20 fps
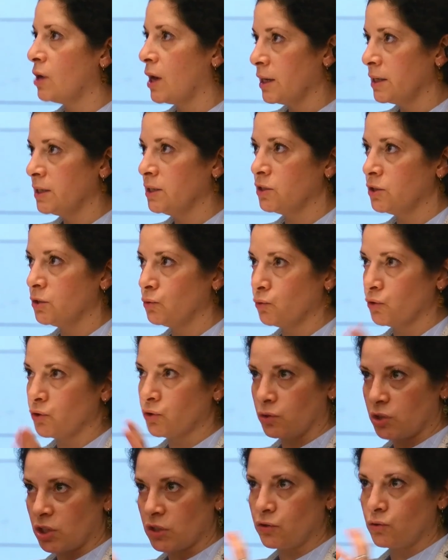institutions,
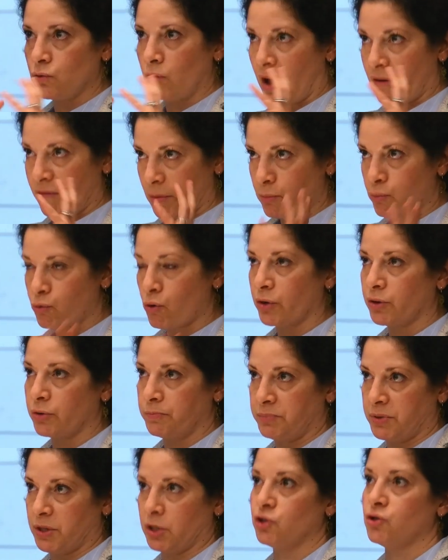just to have a broader
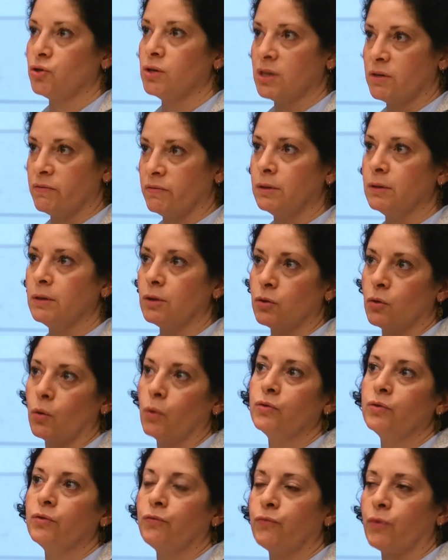picture, even though
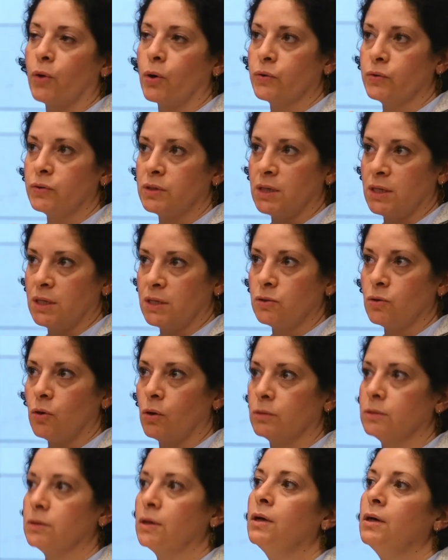the focus is
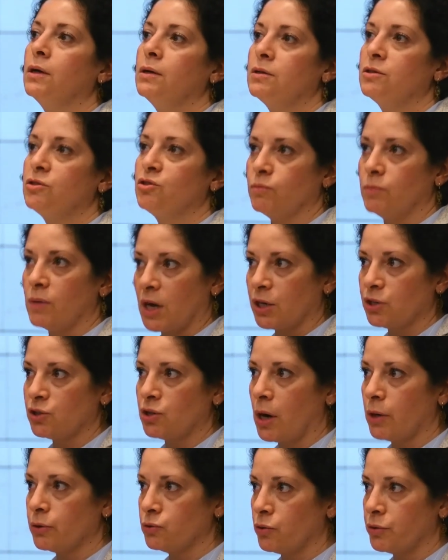on
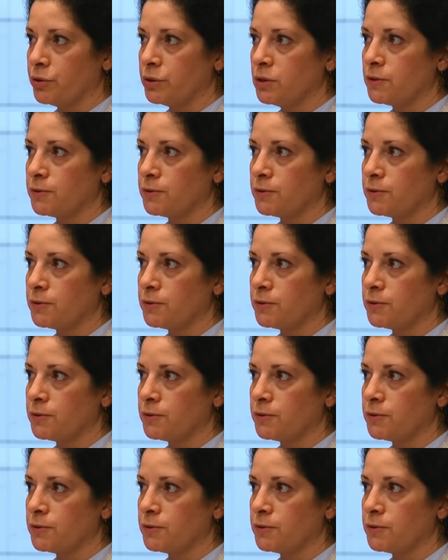subnational authorities.